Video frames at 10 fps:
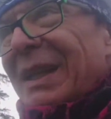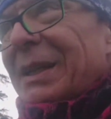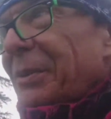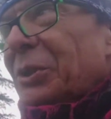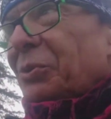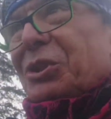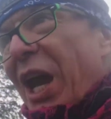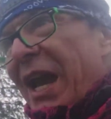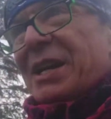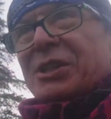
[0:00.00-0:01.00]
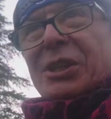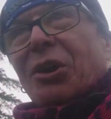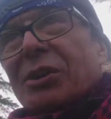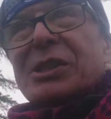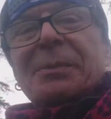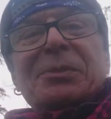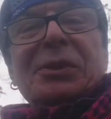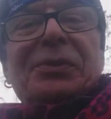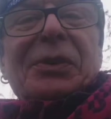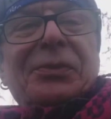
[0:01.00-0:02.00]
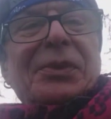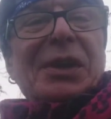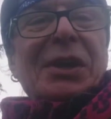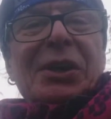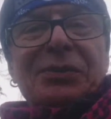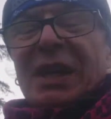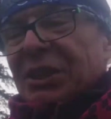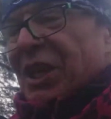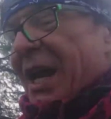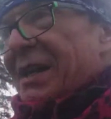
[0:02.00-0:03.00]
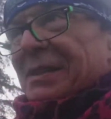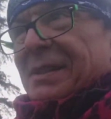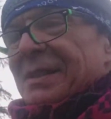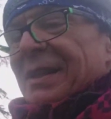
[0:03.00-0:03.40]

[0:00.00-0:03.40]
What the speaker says: little bit to change the concept of their channels.